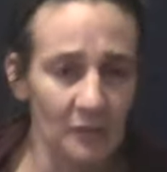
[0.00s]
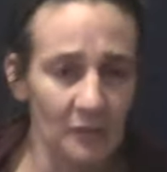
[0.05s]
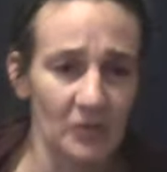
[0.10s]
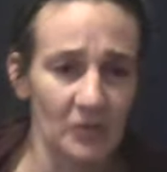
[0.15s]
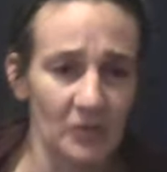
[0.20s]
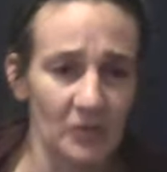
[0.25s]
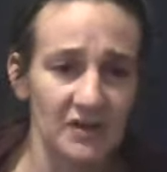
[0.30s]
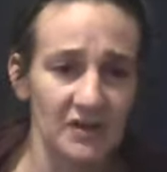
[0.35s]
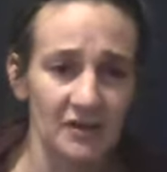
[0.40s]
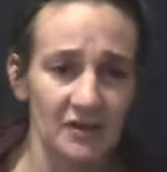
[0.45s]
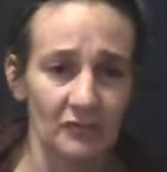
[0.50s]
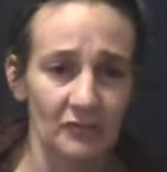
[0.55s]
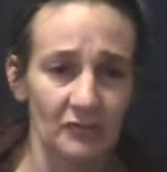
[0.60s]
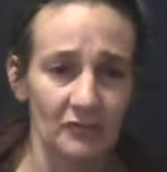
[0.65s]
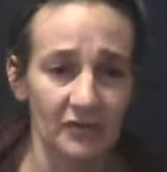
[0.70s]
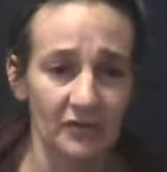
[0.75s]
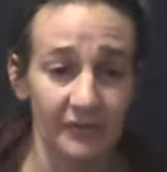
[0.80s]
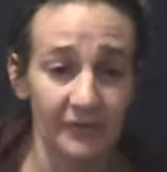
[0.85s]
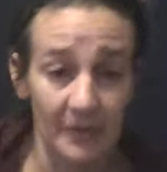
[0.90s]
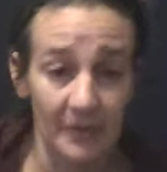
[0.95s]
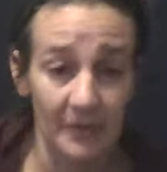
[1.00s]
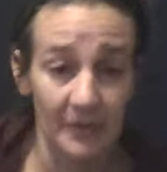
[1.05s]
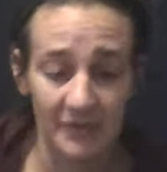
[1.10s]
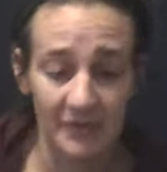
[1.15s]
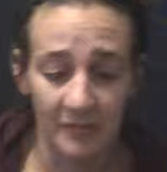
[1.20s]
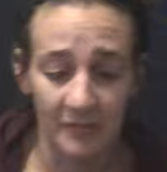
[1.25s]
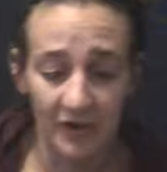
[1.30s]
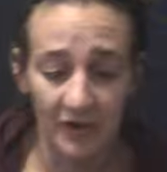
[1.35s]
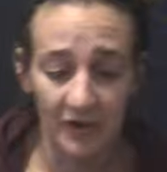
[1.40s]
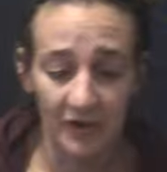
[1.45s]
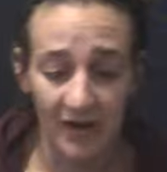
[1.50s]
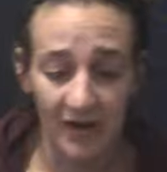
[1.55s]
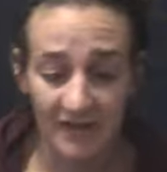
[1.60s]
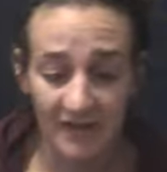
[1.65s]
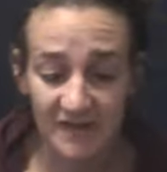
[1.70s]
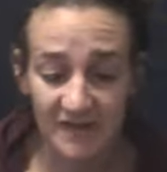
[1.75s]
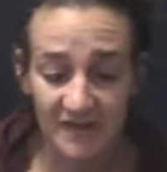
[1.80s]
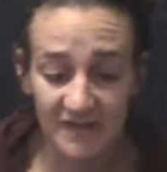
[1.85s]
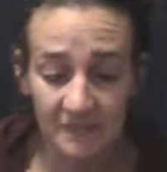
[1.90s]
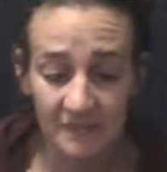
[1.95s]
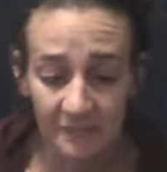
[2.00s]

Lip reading: We get really wrapped up in our heads.